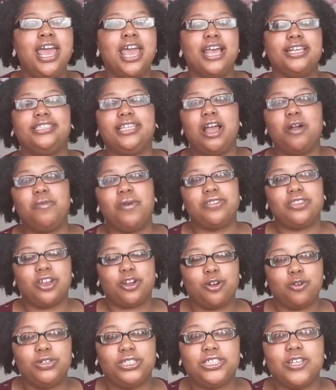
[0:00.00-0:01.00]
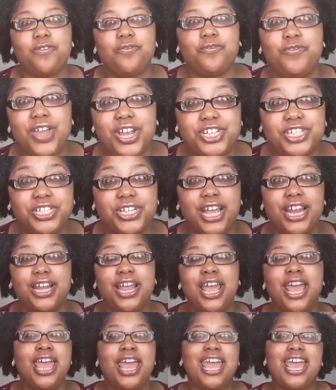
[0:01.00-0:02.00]
Is that with the
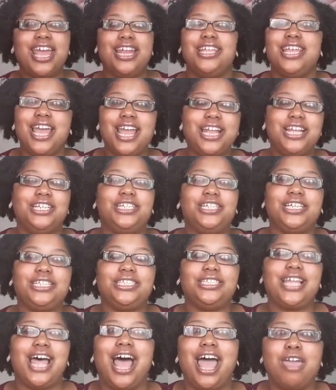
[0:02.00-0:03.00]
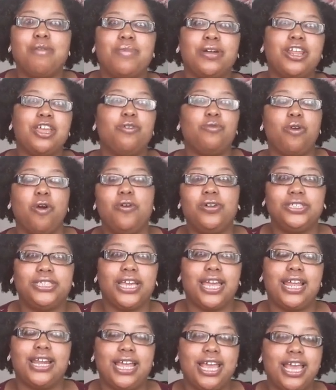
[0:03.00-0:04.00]
crucifixion, he didn't just die, but he rose
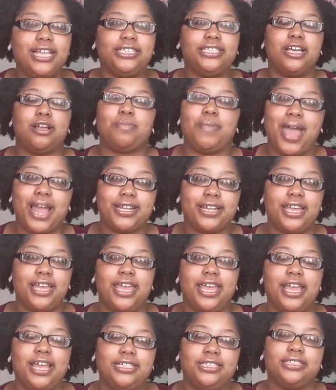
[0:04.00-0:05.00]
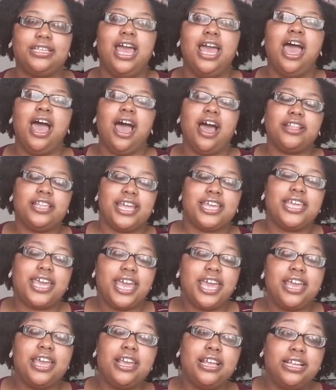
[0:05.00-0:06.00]
again and he took back the keys, the
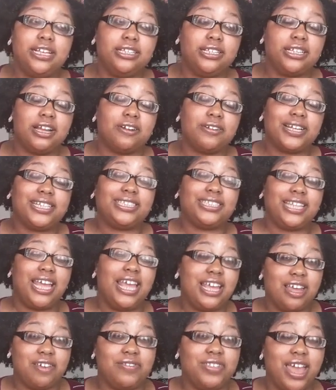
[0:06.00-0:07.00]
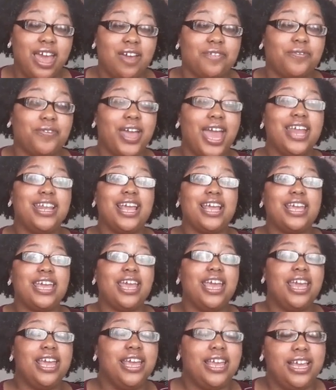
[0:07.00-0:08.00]
king or the sting of death and the
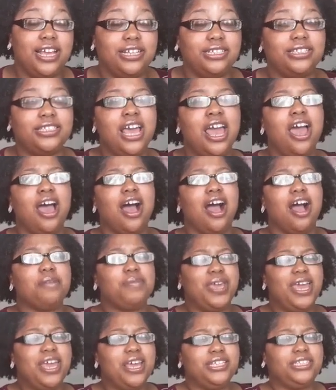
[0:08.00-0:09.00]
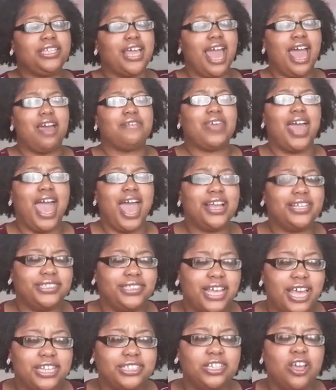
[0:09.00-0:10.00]
king uh, keys to have
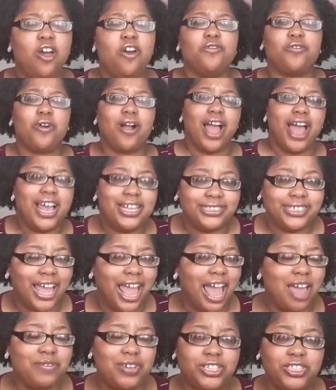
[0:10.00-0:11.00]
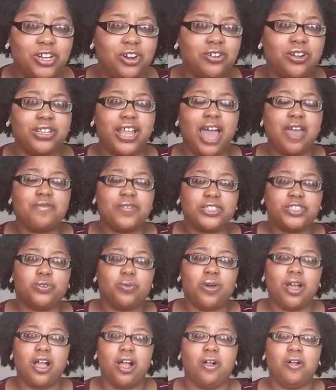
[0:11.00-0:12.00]
access for us to have eternal life as
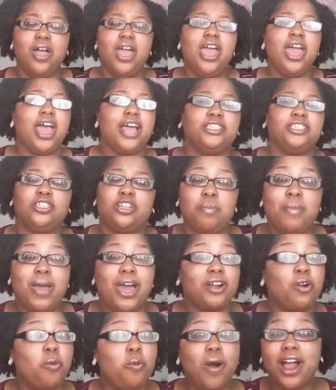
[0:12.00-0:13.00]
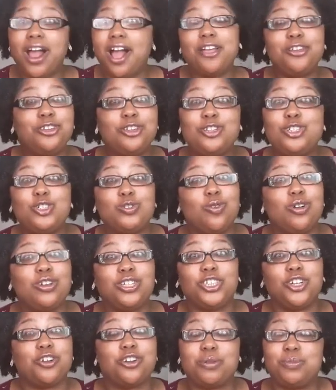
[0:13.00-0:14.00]
well. And so no matter what
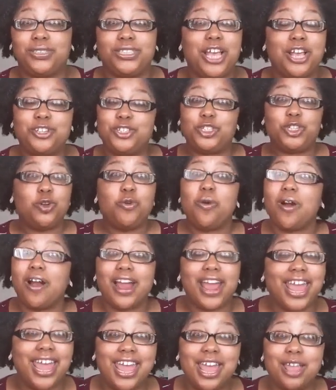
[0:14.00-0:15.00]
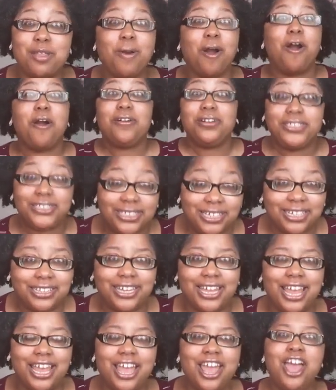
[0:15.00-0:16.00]
unusual circumstance you are in
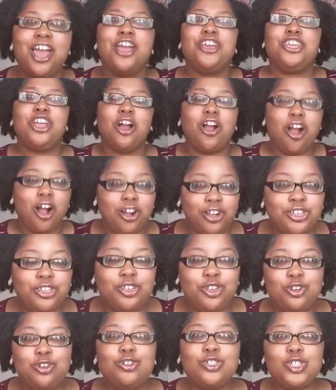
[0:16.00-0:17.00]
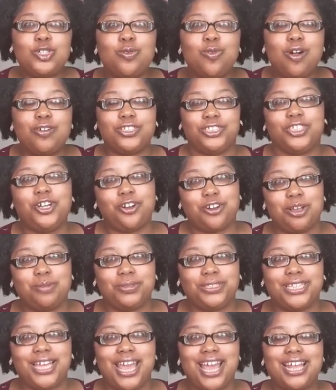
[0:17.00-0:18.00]
personally, your unusual
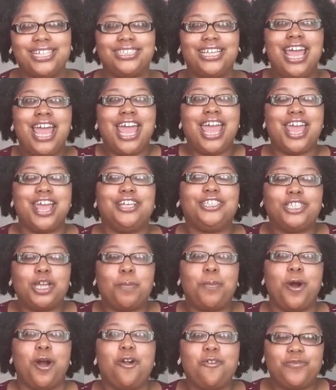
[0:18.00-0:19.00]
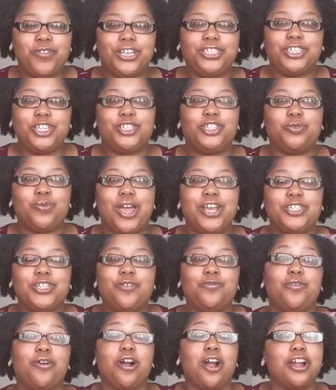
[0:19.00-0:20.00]
circumstance is the perfect
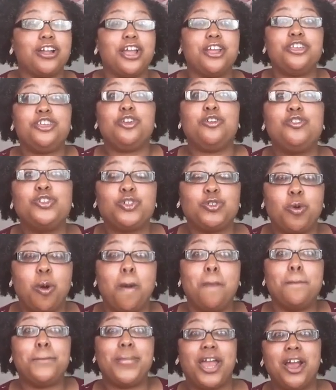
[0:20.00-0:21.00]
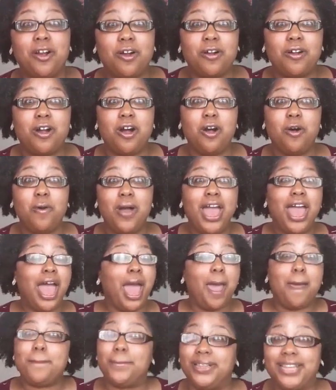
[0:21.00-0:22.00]
situation for an unusual miracle
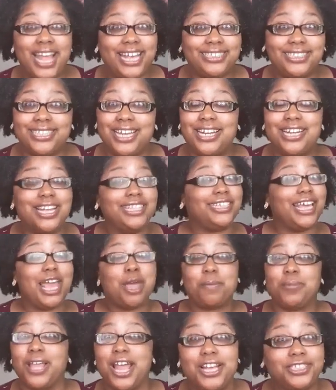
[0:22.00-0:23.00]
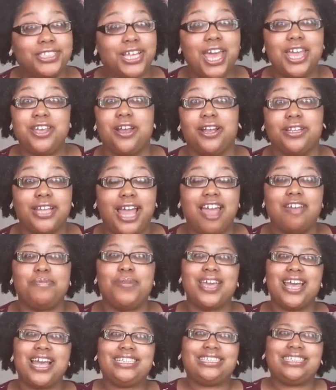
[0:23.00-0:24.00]
and blessing to take place place in your life
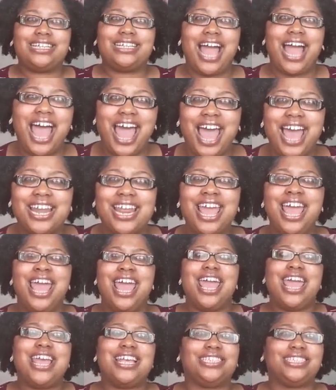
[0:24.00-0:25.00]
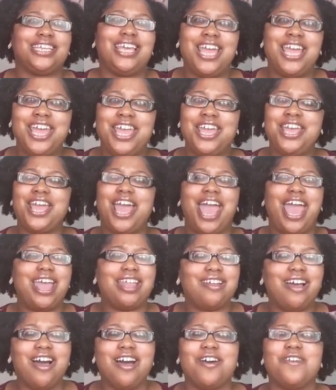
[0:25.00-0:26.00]
because God is king
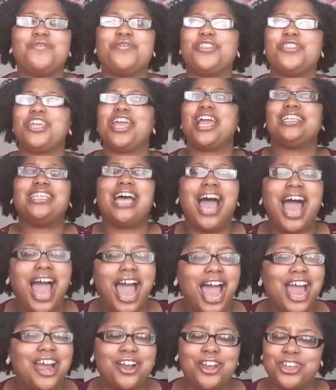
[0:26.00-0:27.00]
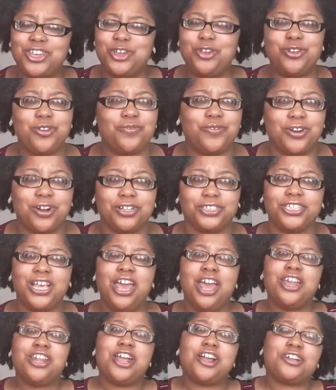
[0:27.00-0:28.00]
and of the entire universe.
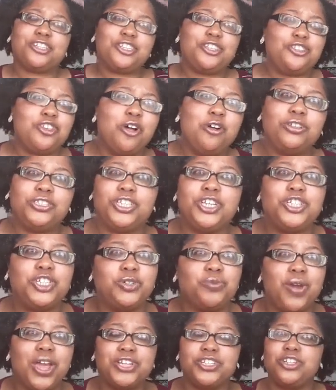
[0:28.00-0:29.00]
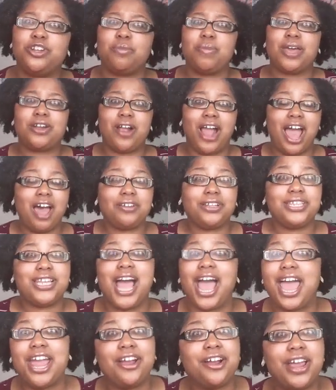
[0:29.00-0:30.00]
There's no situation, no matter how
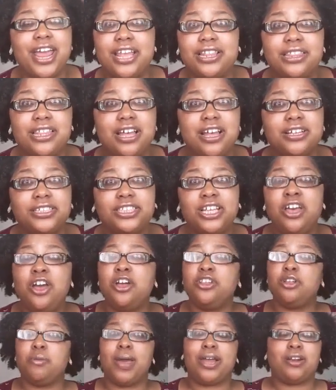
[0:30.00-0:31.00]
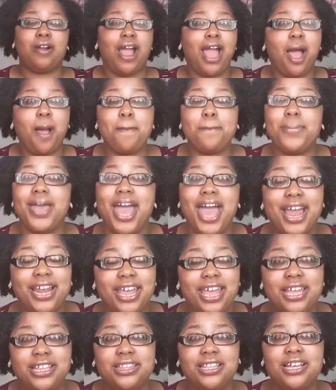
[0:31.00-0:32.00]
dire it looks, no matter how
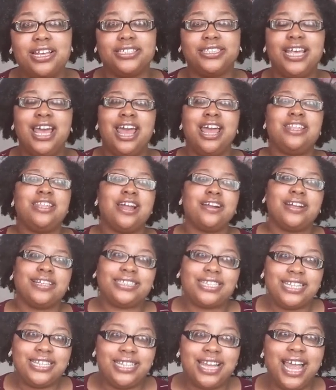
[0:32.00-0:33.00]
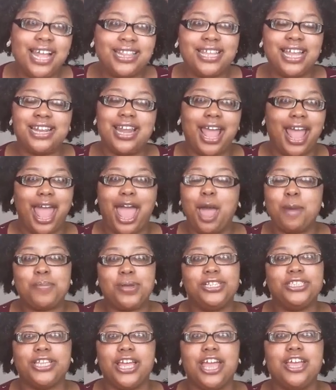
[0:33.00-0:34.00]
bad it looks, there is nothing that
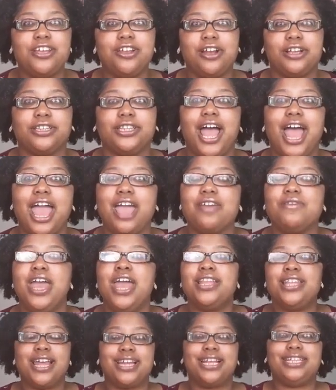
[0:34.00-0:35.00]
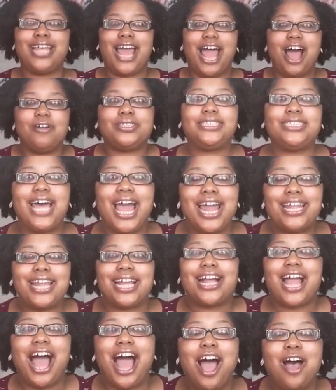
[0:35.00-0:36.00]
happens in your life that is outside
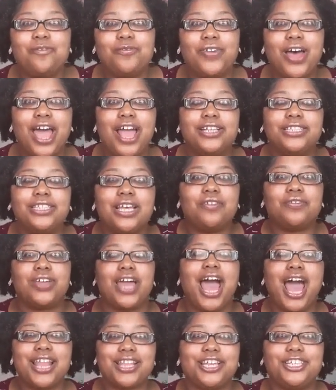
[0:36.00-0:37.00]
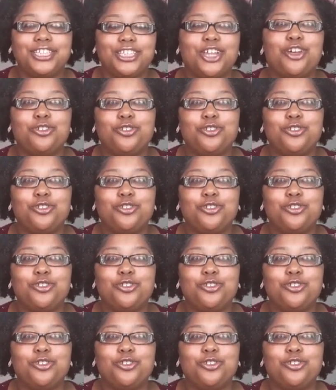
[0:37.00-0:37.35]
the confines of God. This